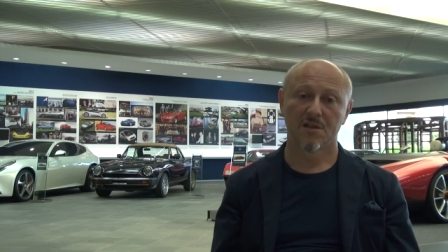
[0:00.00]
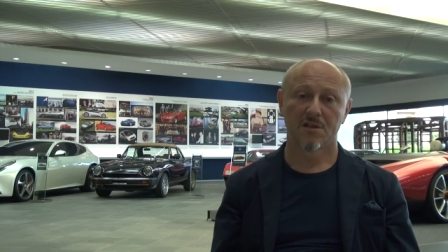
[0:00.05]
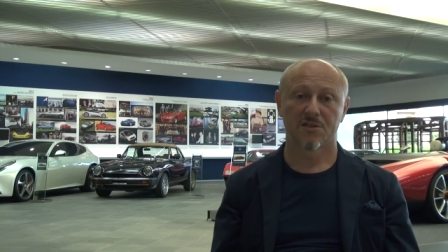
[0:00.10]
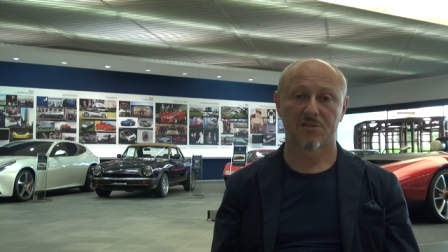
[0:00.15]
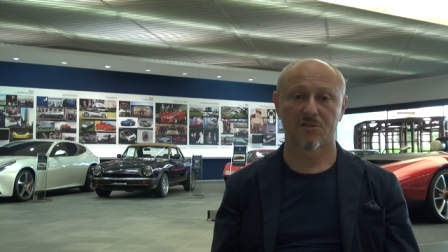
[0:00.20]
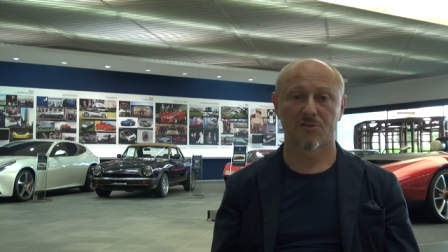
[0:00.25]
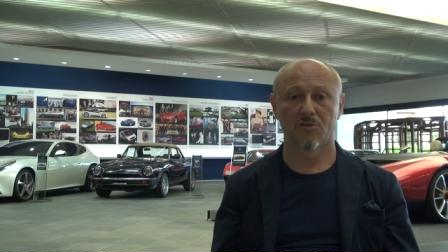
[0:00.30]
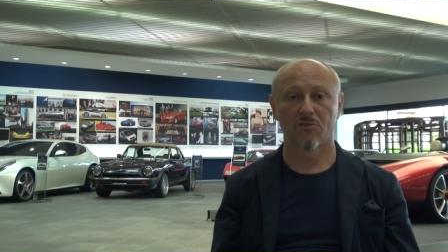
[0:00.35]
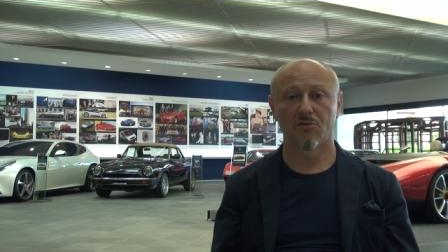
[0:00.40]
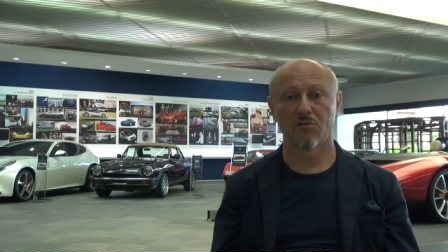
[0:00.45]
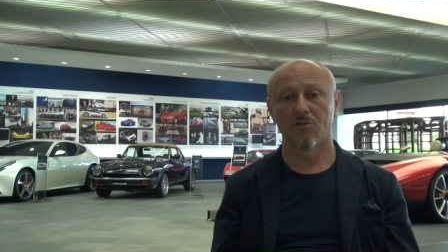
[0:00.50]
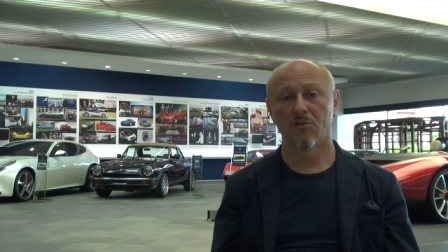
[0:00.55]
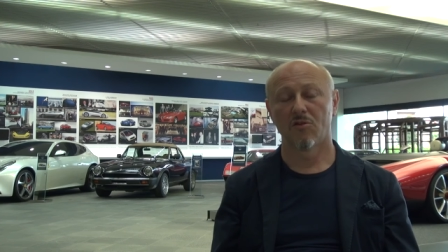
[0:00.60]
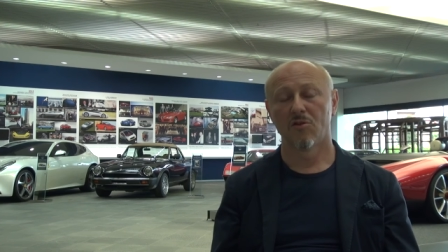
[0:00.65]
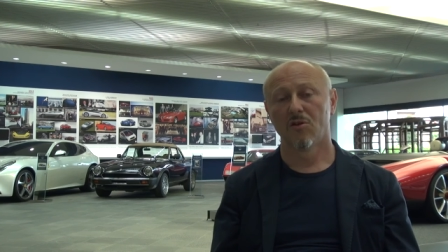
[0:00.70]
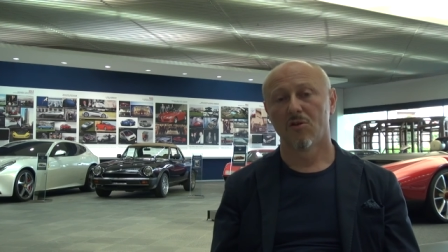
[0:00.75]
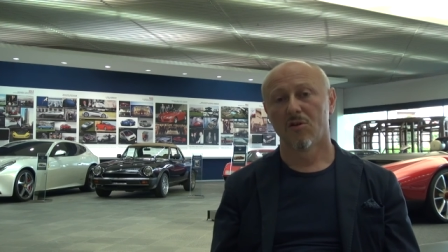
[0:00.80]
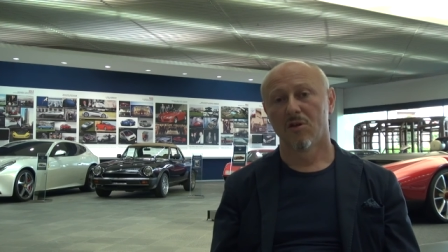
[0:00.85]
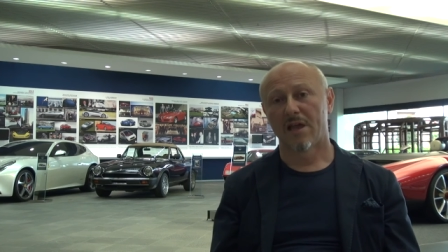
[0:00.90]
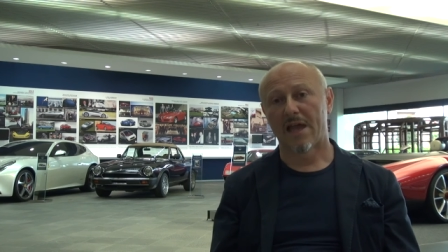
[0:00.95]
so
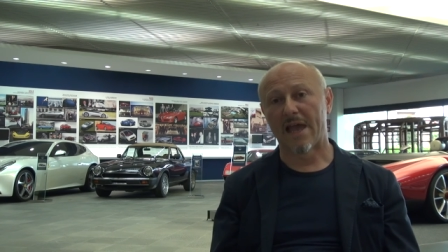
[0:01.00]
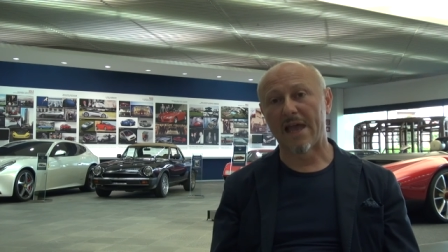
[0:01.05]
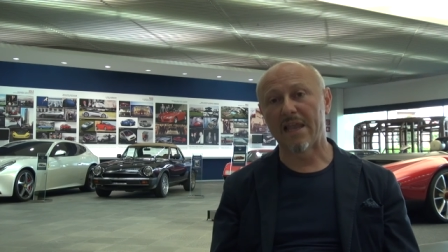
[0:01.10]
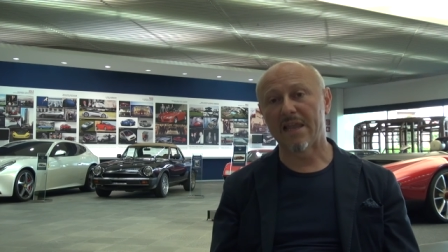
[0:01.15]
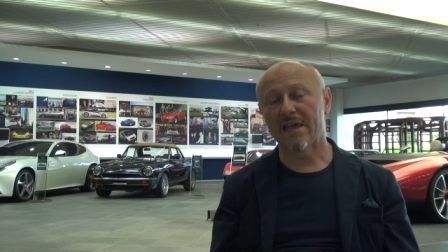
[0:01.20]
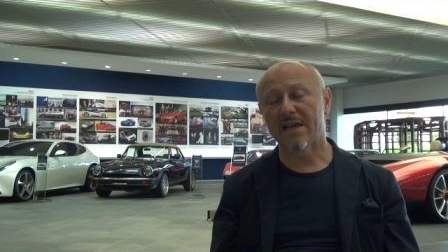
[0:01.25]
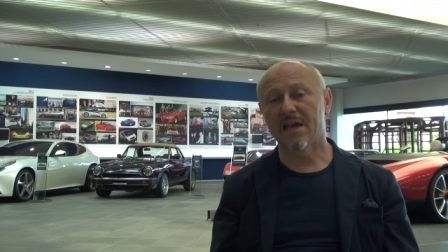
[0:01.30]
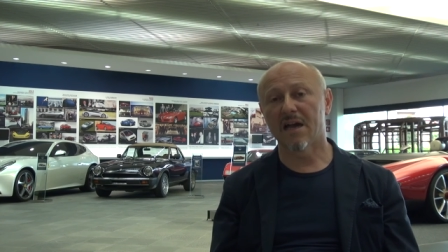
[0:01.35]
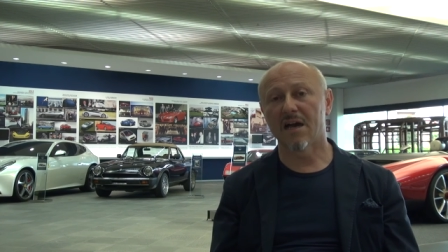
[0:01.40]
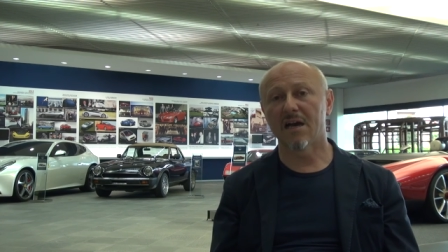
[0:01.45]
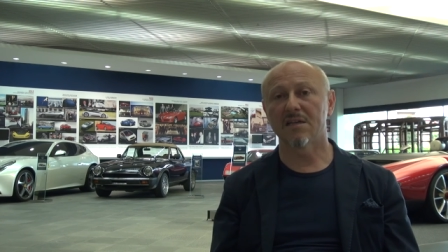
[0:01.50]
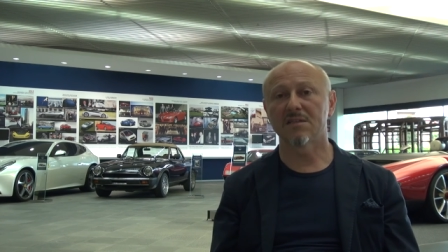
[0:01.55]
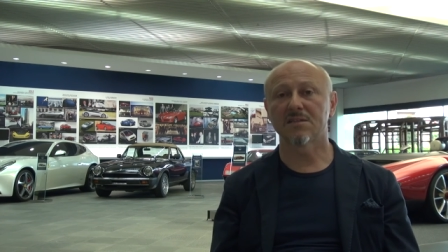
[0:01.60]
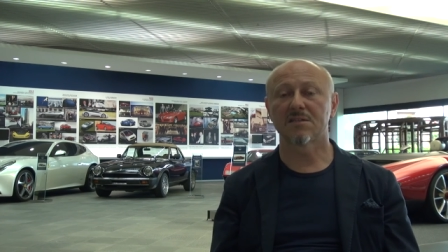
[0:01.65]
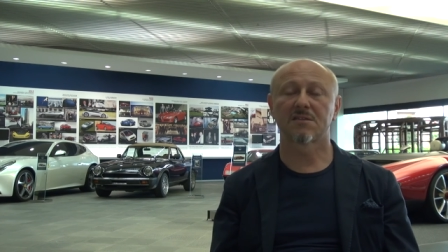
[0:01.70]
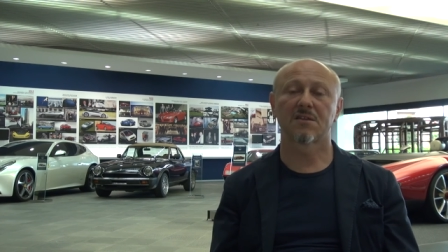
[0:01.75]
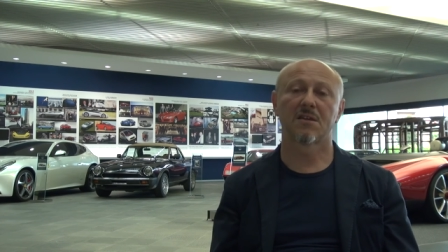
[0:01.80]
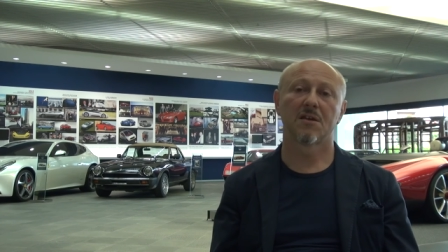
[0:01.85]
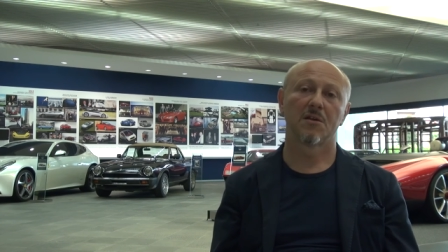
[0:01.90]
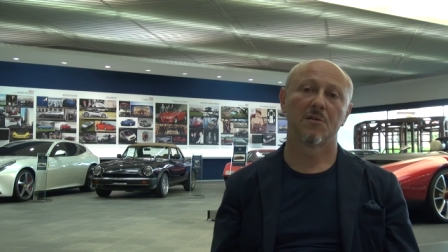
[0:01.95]

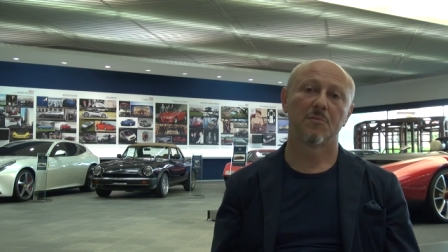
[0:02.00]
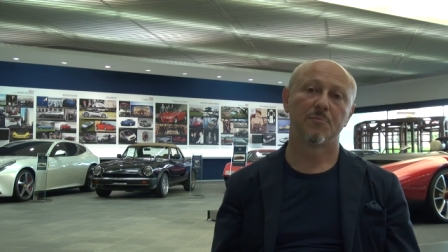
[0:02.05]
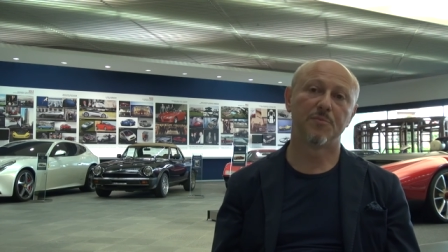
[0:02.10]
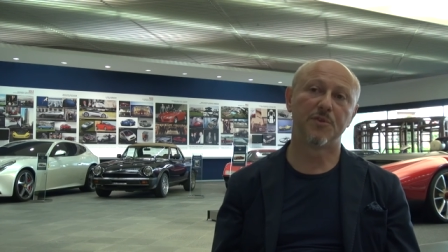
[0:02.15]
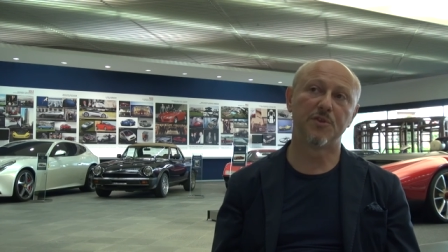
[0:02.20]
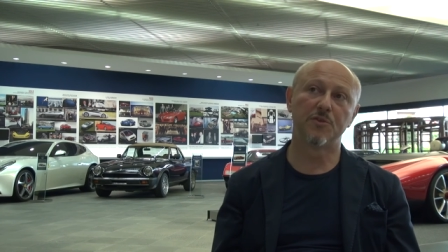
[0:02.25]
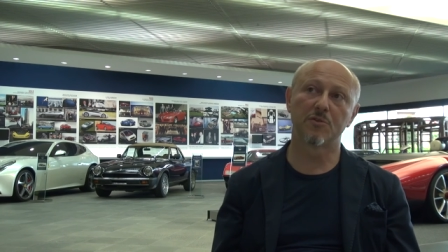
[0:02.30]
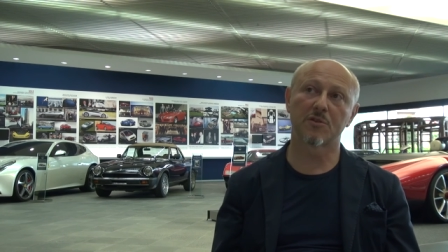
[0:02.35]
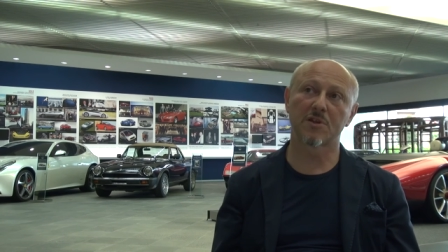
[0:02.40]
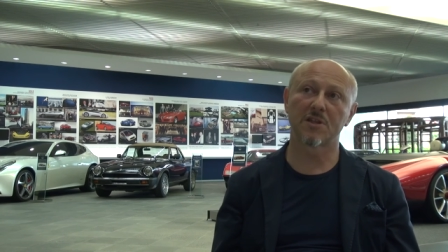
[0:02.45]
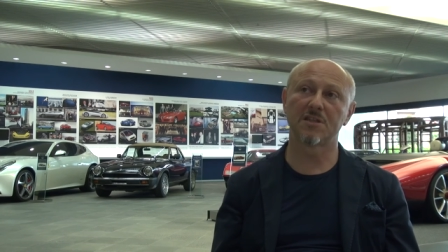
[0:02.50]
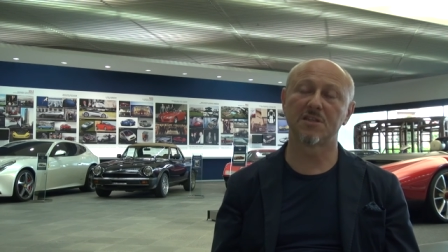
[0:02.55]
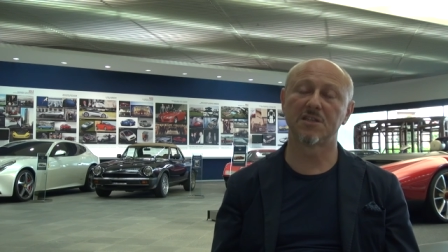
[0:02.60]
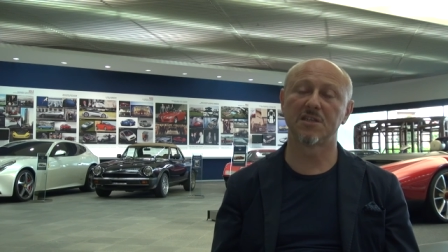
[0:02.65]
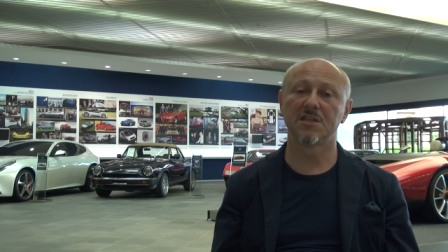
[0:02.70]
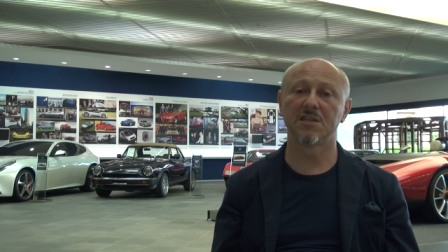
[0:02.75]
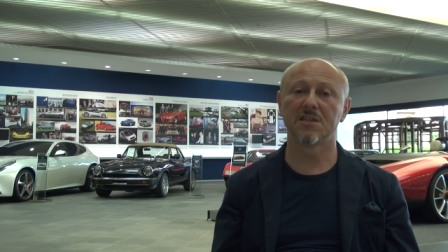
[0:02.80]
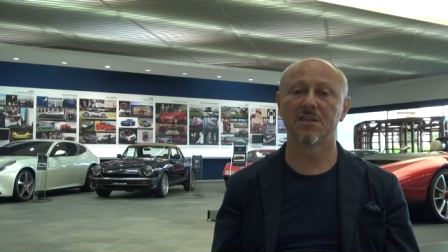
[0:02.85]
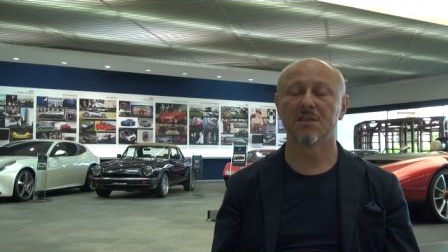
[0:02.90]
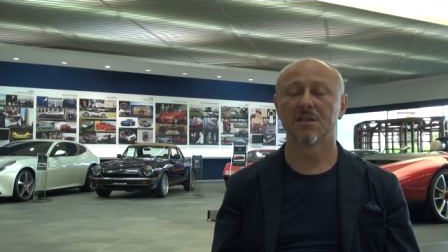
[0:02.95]
elegance,
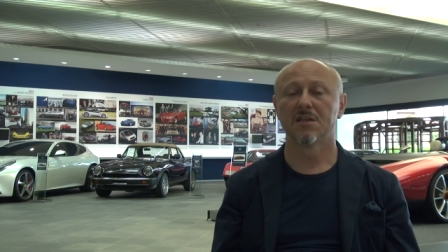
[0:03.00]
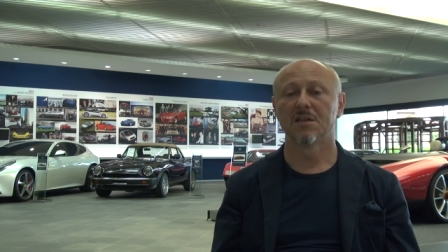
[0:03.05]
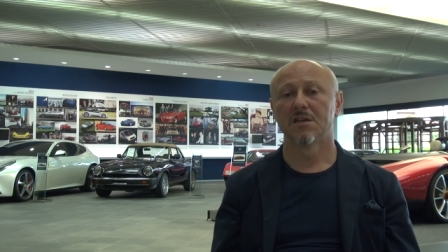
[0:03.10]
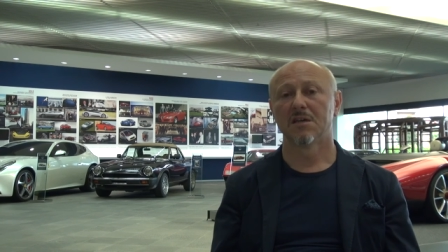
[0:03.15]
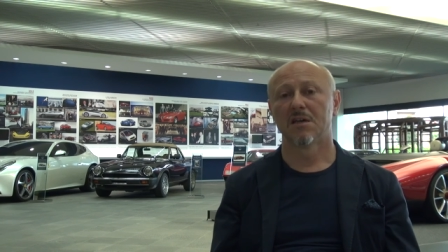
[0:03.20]
purity,